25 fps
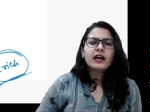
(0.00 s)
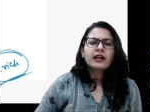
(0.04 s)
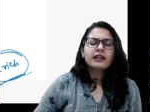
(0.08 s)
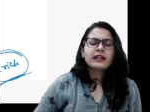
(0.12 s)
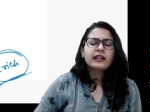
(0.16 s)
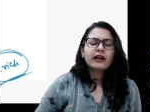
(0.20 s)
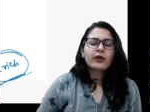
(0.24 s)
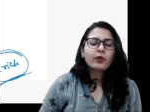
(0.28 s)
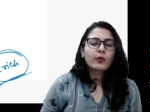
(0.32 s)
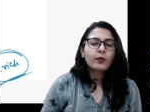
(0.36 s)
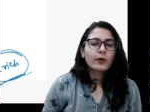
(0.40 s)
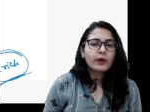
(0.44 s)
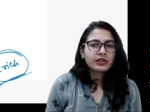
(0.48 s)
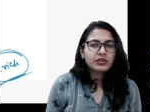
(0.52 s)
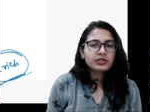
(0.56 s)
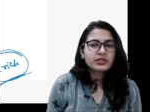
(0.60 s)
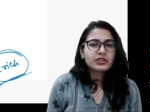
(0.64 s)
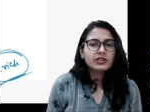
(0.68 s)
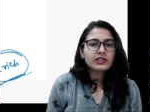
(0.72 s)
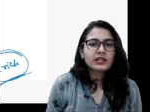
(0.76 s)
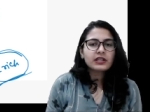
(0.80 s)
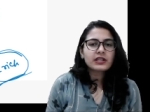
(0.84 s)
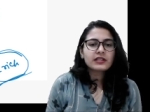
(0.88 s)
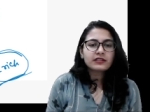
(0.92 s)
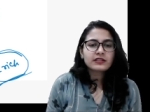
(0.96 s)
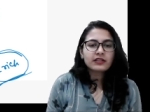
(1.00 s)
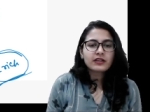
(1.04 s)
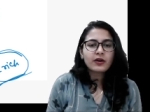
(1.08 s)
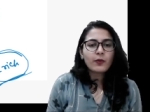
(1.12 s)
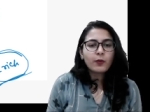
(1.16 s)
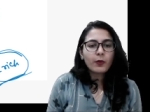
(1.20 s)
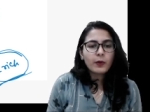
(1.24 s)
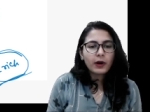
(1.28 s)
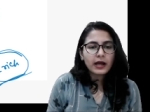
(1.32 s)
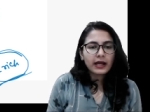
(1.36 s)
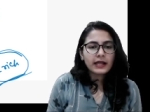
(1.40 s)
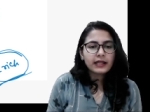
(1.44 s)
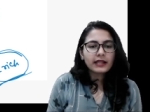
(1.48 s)
Now question is,
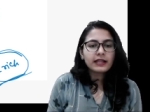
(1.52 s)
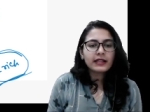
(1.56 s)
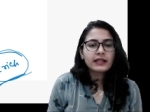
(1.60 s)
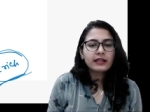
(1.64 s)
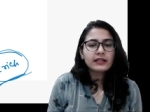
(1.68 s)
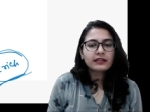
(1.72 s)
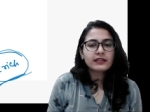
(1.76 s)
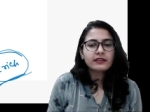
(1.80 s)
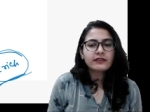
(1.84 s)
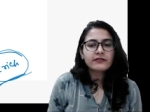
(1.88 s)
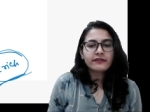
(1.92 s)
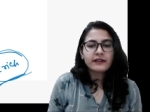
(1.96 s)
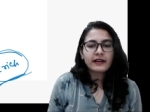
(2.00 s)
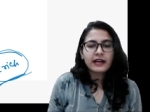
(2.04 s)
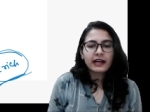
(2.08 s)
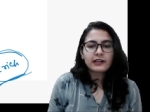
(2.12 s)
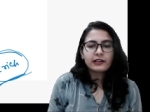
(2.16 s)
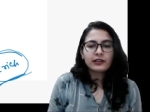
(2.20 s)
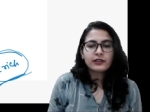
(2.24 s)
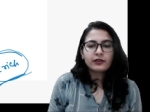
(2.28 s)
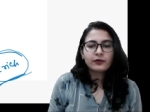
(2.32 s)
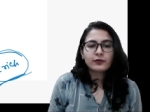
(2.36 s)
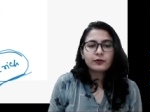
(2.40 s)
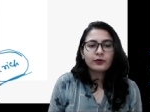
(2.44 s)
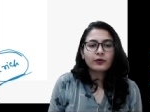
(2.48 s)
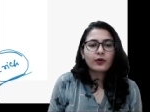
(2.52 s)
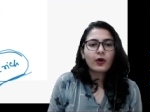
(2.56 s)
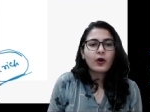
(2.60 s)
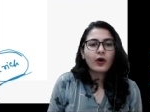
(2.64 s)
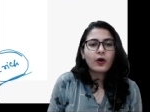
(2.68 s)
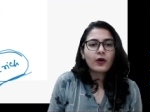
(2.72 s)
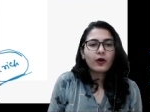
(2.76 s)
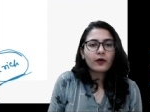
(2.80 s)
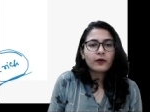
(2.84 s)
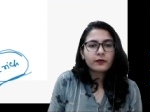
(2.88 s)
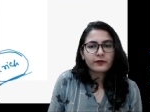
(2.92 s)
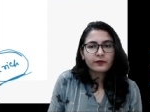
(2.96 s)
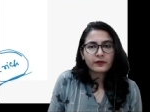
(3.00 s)
why the value
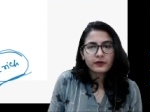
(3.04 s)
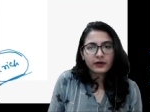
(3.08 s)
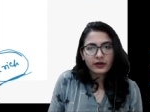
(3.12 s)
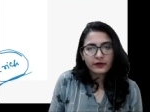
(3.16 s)
of